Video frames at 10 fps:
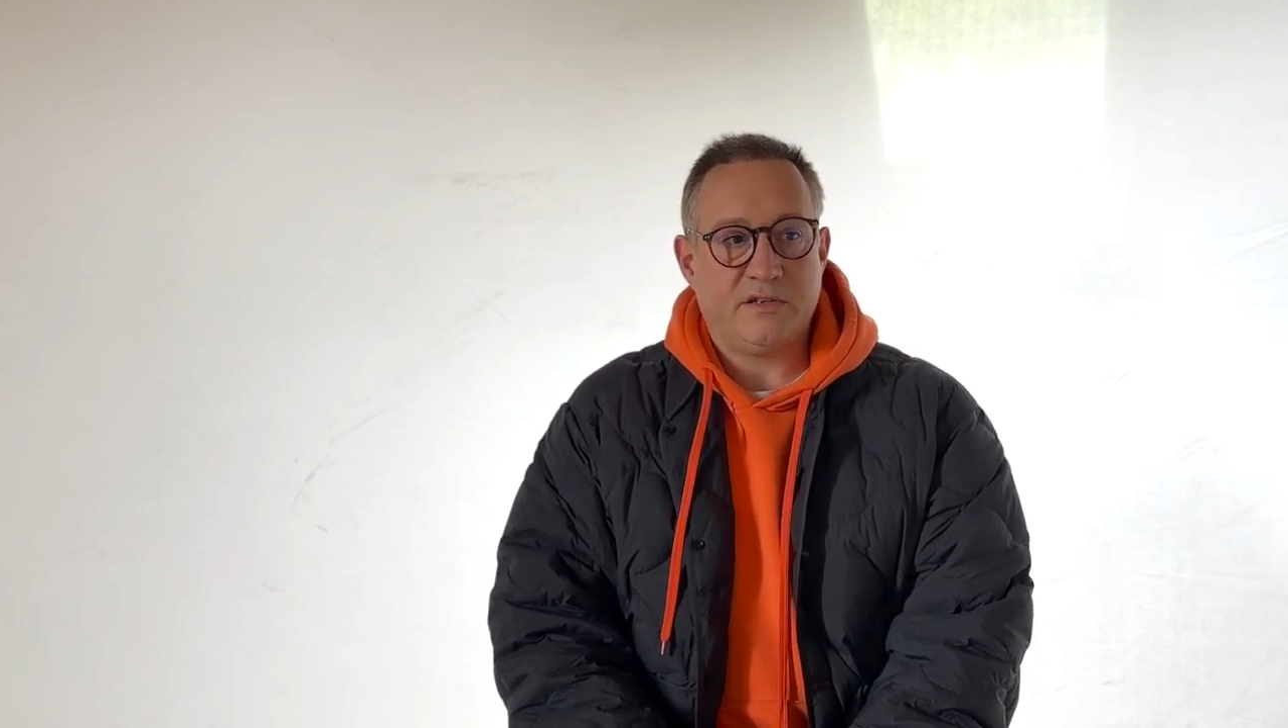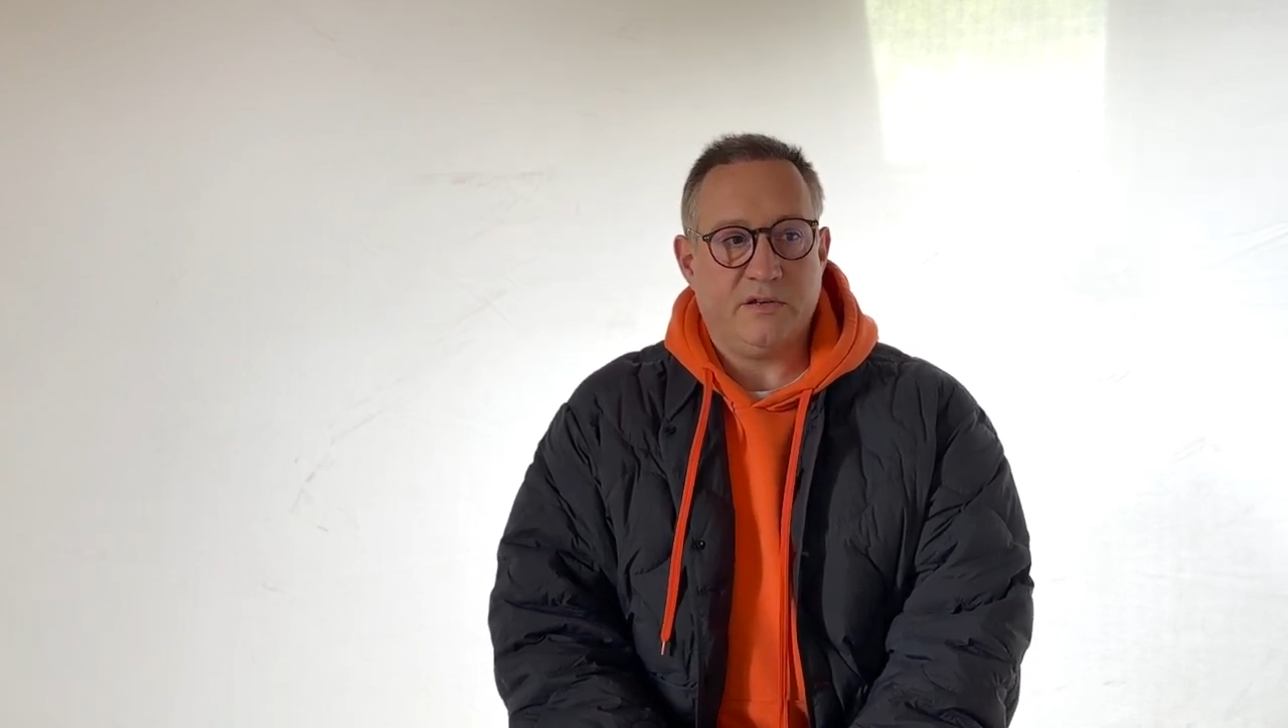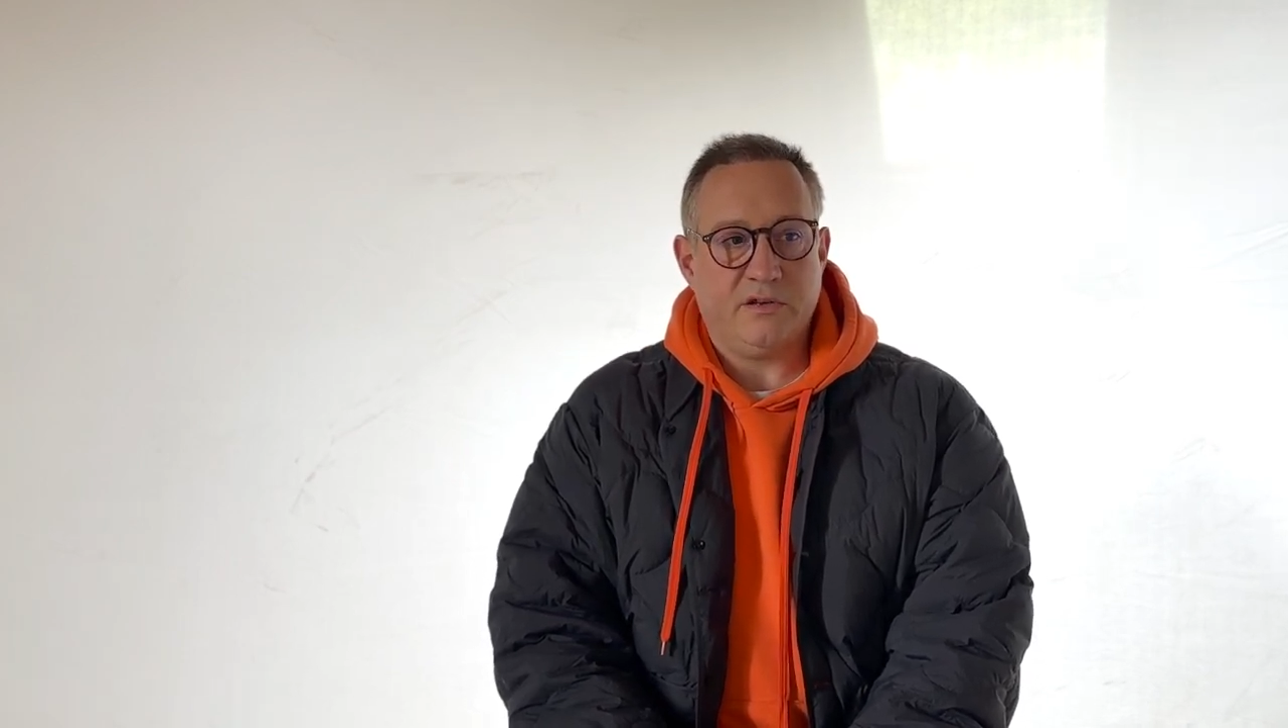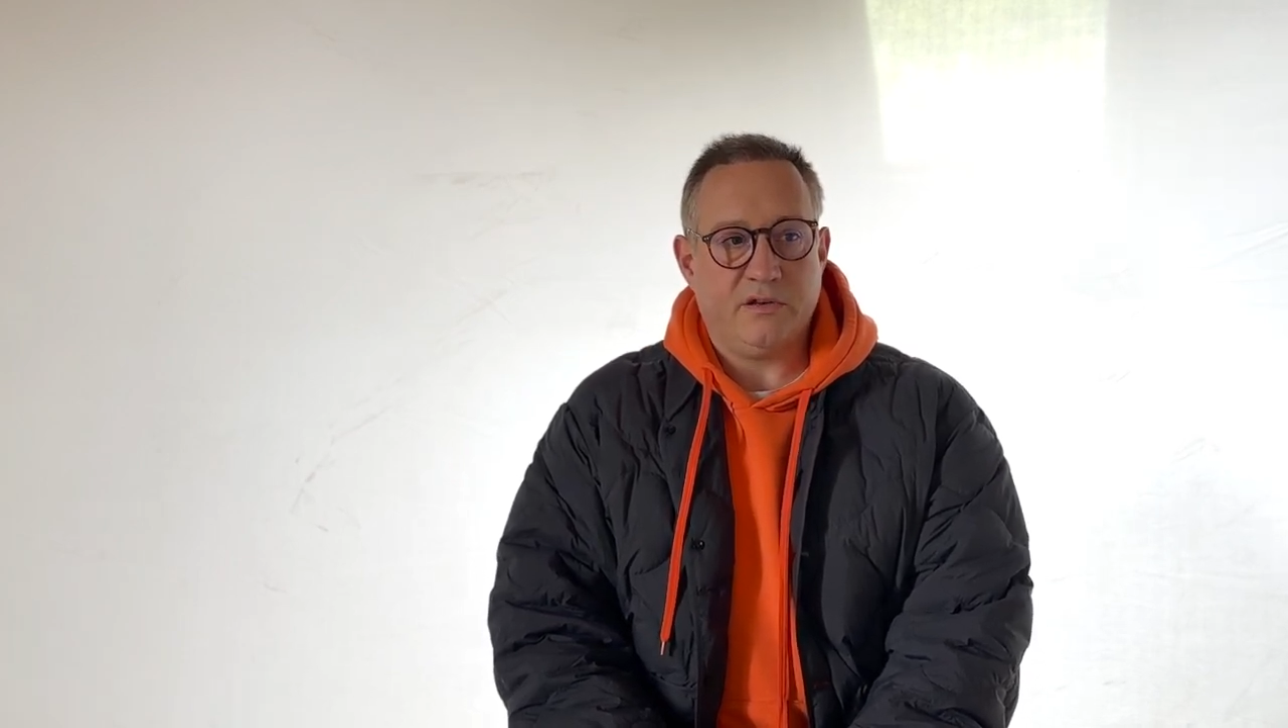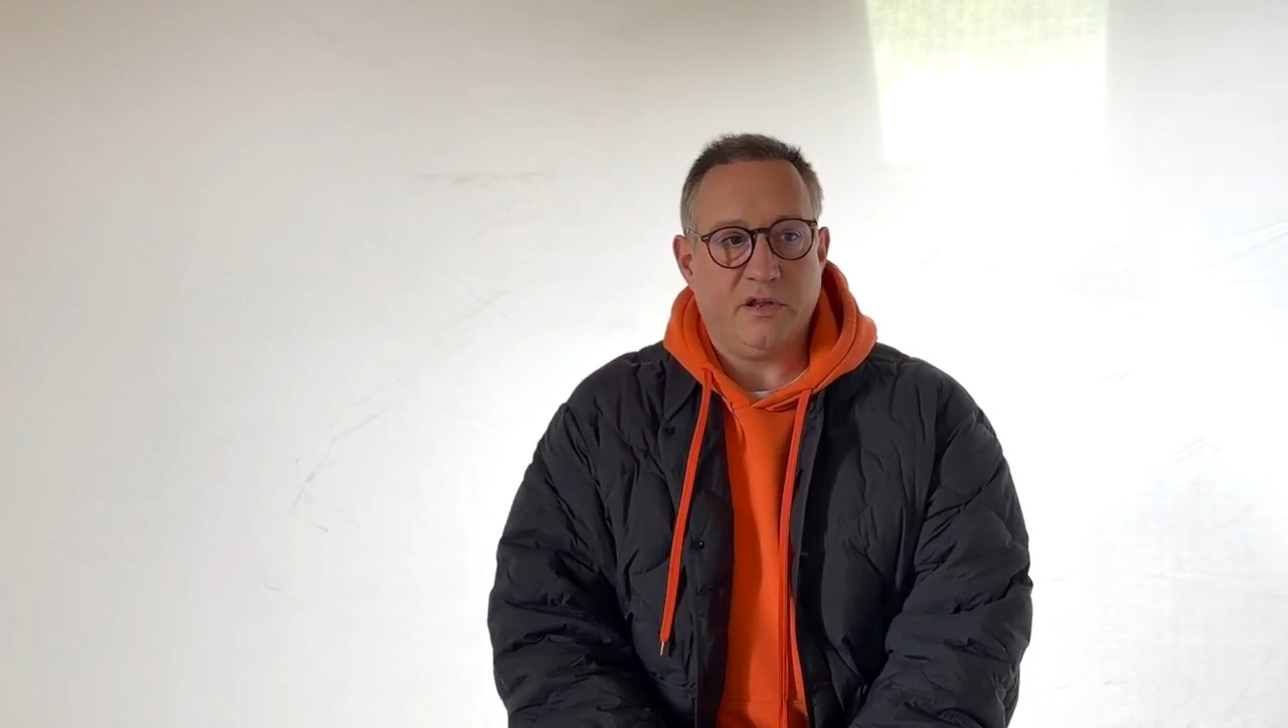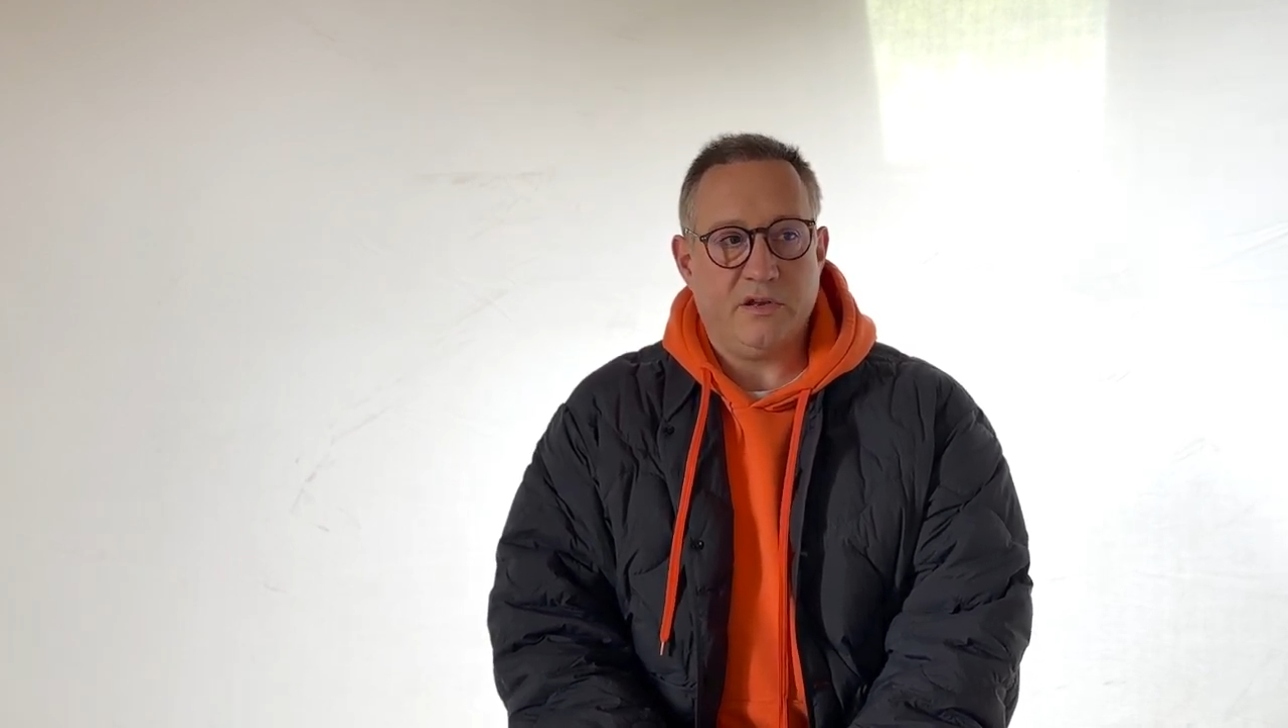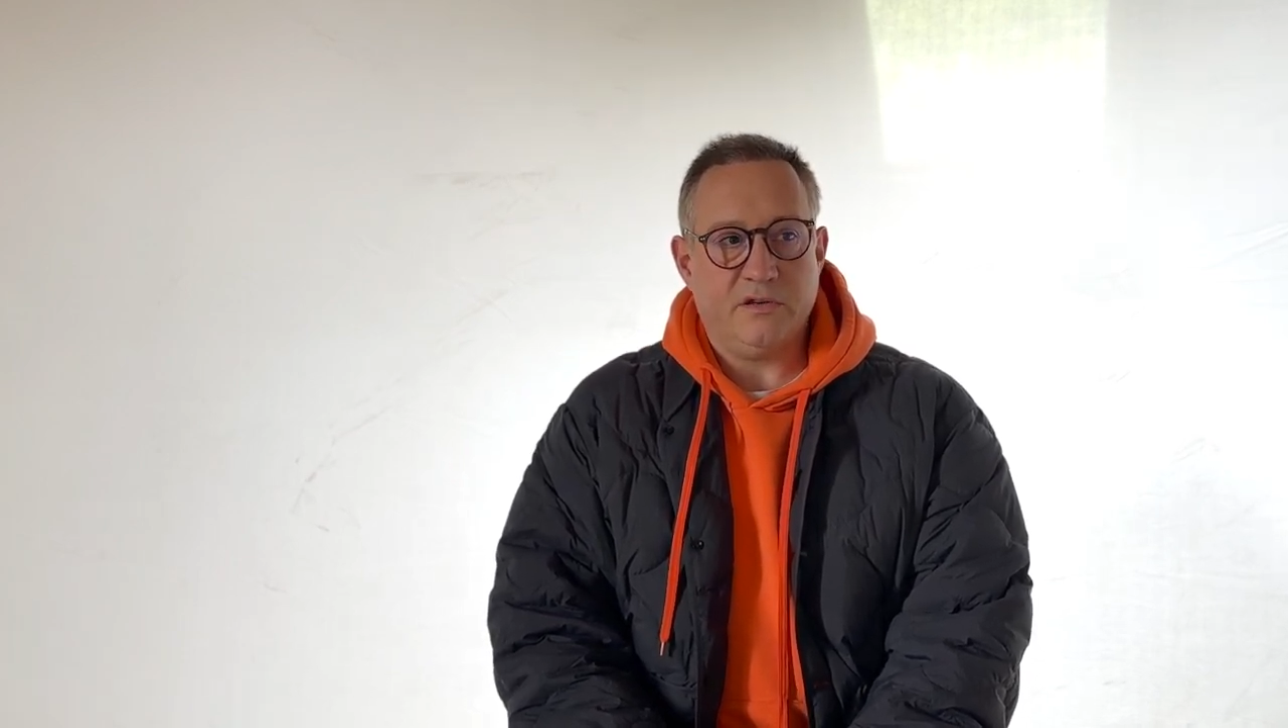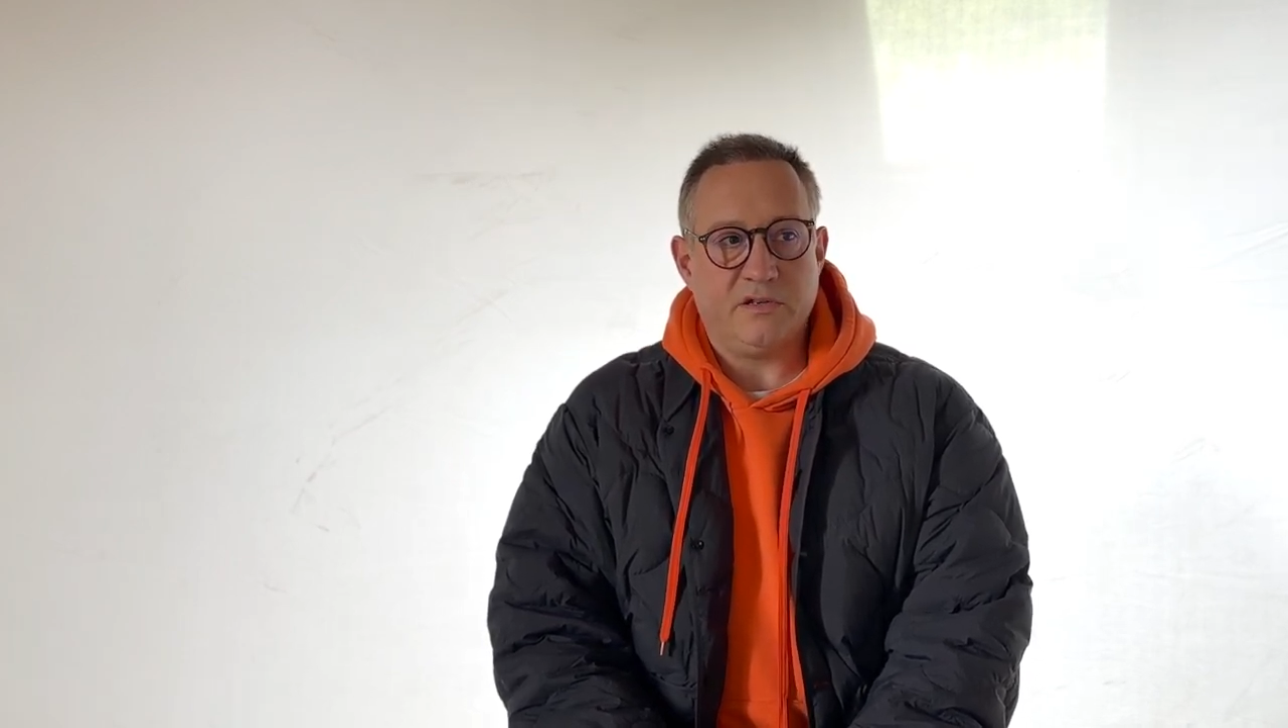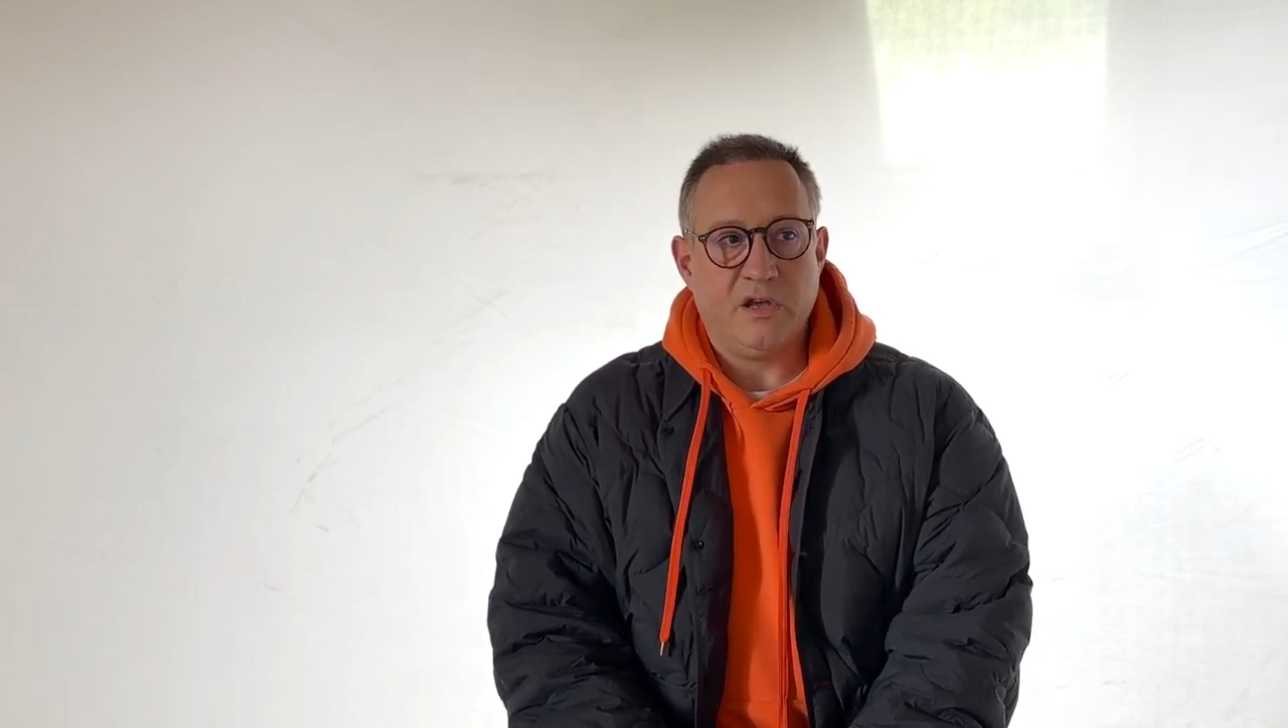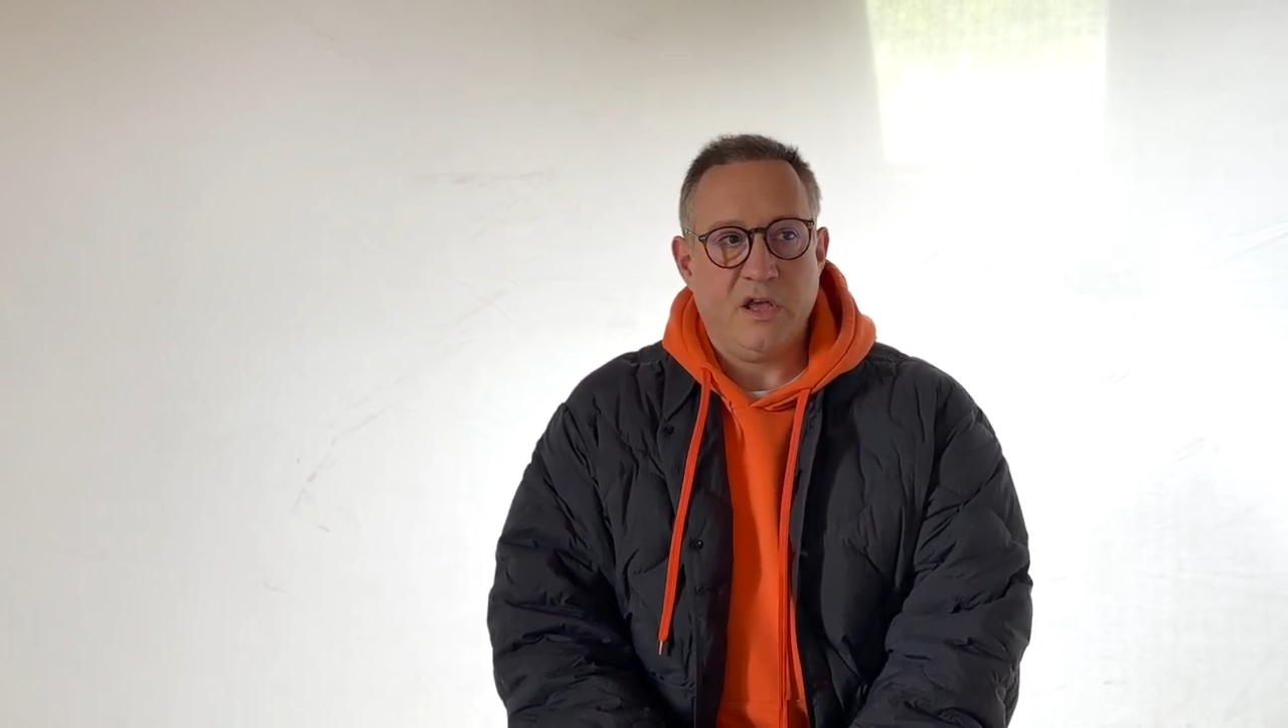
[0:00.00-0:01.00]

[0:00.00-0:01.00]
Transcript: And